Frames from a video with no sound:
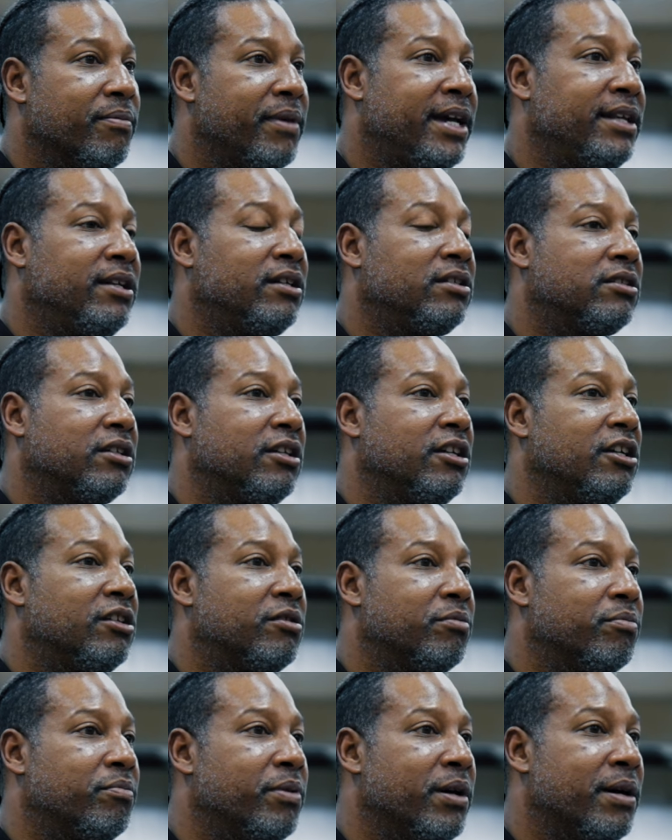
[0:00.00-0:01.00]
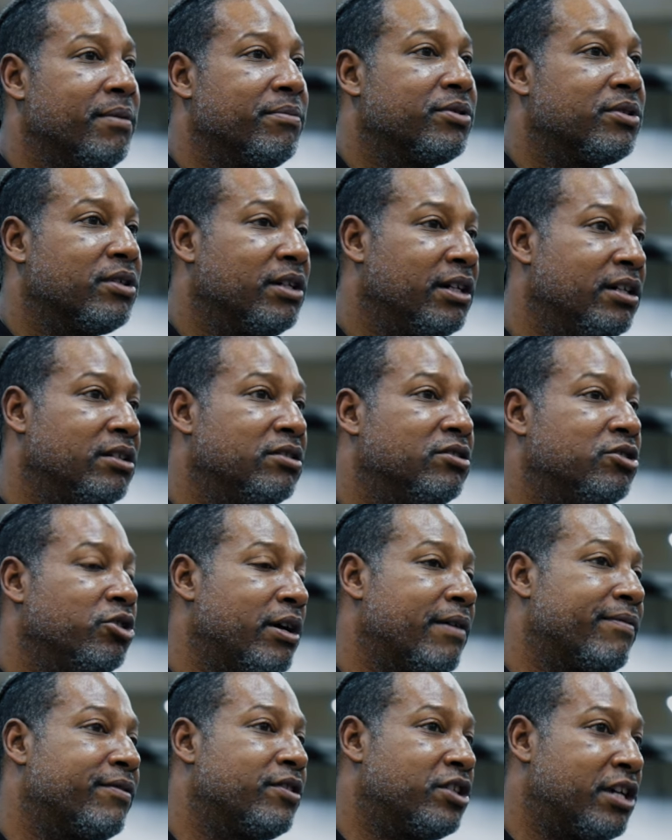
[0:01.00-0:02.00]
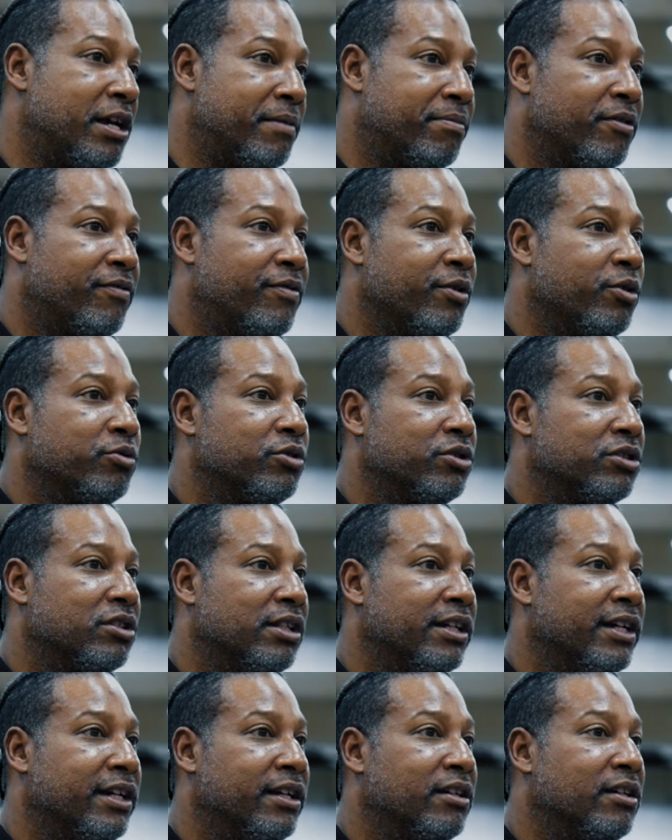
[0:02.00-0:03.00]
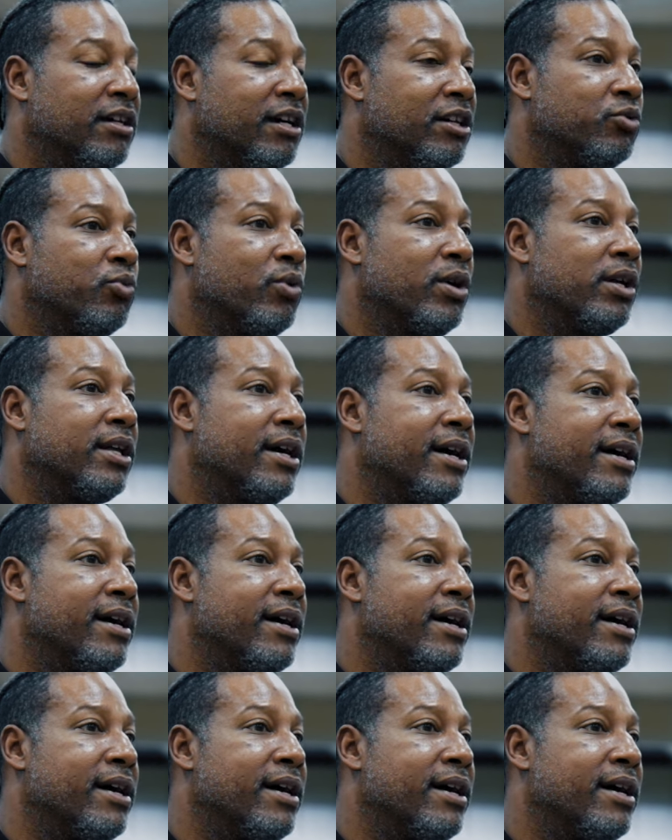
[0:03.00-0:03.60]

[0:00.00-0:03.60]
maintenance of these pumps is you have to keep the filters clean, as well